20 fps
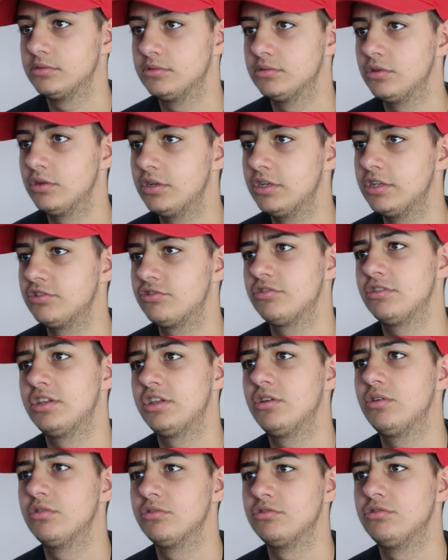Not
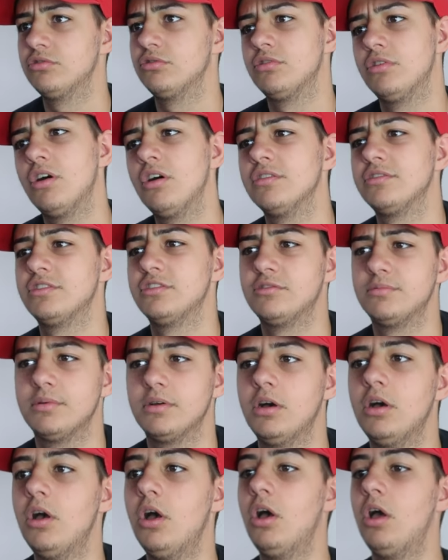literally on your asses,
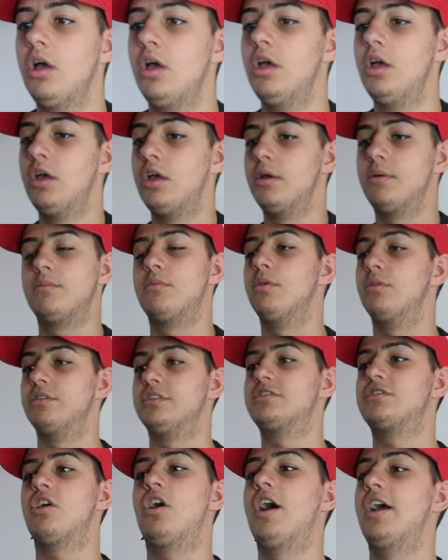but
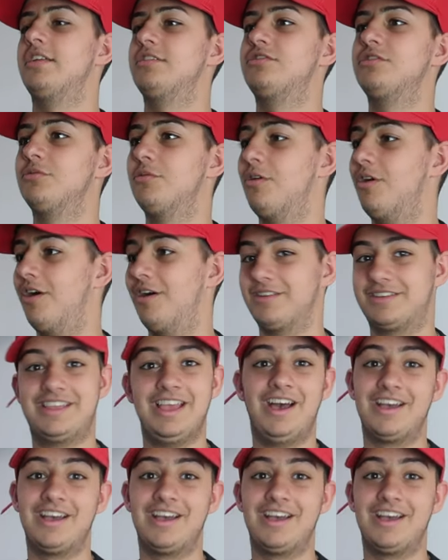this guy, do you know what?